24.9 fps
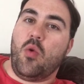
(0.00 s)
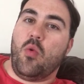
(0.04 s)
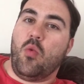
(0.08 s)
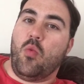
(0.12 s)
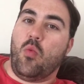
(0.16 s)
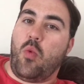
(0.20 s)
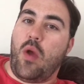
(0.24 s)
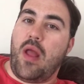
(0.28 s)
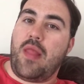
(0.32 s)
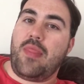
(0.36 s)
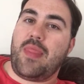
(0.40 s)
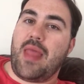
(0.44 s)

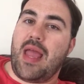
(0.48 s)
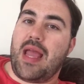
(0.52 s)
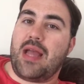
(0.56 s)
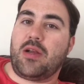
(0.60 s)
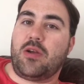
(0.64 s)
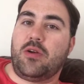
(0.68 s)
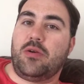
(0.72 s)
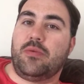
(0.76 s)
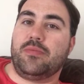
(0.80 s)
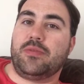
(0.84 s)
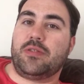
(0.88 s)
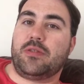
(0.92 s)
When
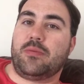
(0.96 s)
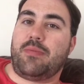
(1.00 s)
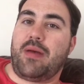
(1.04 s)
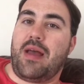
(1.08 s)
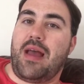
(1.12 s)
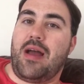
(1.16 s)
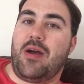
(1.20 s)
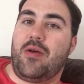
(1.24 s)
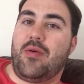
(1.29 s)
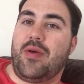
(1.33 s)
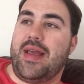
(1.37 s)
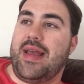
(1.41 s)
that comes
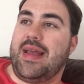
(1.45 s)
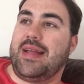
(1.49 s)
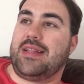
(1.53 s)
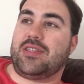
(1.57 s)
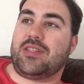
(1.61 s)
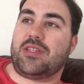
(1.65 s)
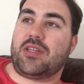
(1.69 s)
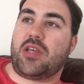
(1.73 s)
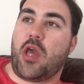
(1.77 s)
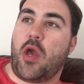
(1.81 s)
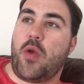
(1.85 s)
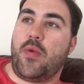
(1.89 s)
about,
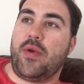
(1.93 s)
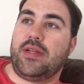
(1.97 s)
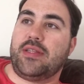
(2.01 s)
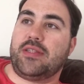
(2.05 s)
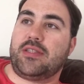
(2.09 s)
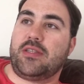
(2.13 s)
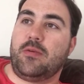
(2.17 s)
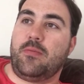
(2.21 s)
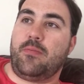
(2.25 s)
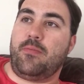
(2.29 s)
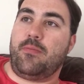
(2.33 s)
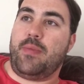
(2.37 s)
it's going
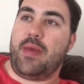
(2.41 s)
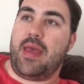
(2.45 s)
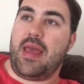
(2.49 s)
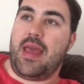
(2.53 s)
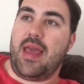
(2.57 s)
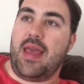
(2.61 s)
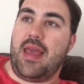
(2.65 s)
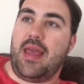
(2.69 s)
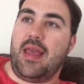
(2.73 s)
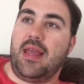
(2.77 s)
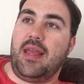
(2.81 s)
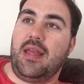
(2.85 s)
to
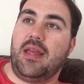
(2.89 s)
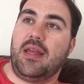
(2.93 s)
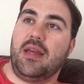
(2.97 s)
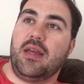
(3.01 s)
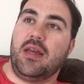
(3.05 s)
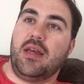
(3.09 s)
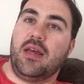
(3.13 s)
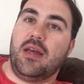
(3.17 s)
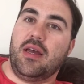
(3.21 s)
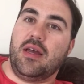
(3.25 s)
be